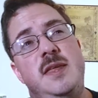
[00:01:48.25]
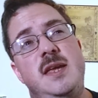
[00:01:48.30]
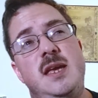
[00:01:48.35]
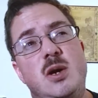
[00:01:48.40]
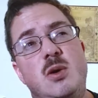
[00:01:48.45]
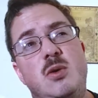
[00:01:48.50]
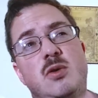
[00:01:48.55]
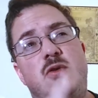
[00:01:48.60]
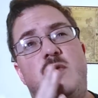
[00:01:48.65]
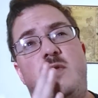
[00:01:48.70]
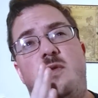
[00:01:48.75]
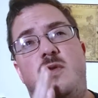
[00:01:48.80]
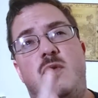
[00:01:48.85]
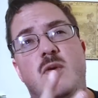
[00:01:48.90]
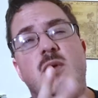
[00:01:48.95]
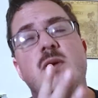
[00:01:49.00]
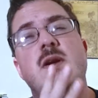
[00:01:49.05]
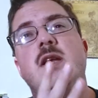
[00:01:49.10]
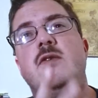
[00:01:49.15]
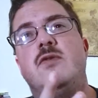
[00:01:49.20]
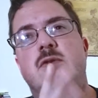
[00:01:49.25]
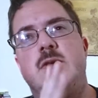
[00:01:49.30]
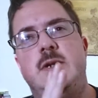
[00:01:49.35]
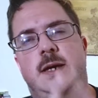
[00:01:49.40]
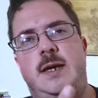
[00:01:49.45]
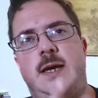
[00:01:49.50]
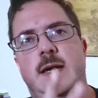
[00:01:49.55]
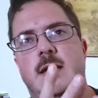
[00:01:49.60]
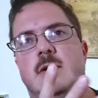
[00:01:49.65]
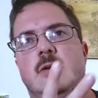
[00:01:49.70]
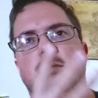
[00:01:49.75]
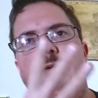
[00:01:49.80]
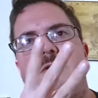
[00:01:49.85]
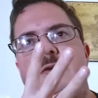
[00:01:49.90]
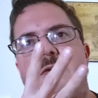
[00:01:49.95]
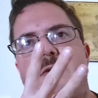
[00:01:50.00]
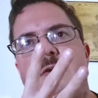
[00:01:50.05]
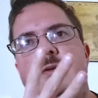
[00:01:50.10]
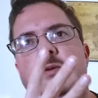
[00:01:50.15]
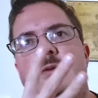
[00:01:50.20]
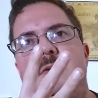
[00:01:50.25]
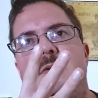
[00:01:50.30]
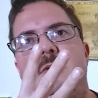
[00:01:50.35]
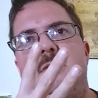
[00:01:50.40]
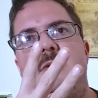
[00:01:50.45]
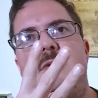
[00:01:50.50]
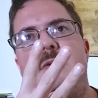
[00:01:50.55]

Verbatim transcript: I think it was four different accounts.